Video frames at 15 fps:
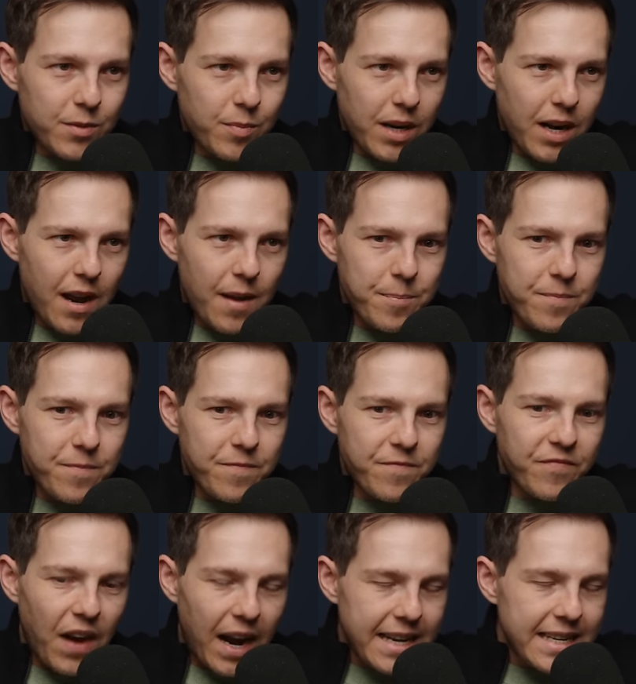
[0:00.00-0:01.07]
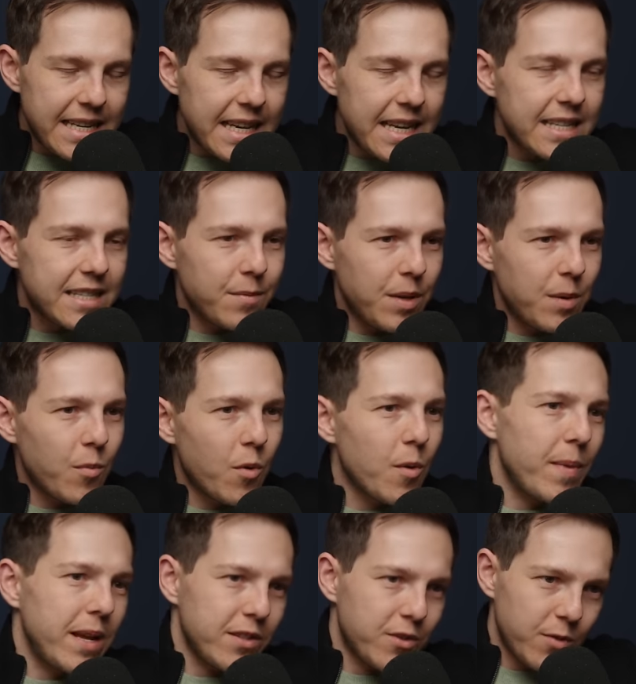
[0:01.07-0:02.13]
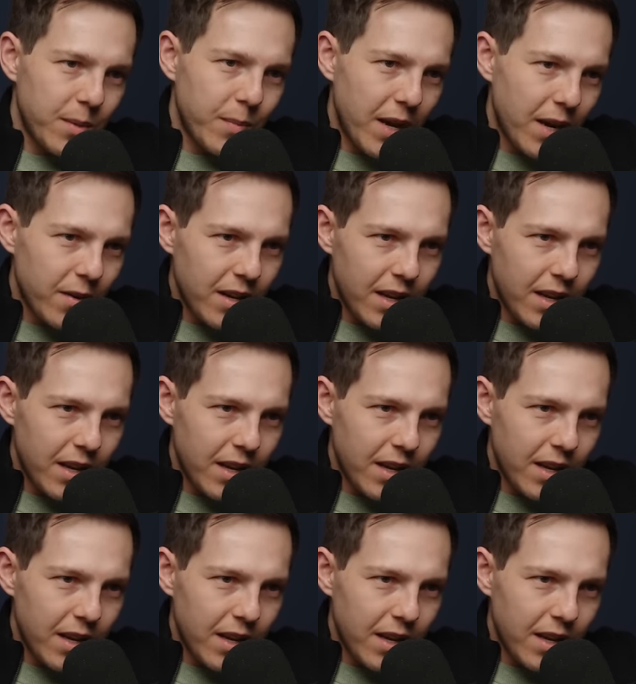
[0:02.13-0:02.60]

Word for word: Mm -hmm. But I'm finding it to be more mainstream now,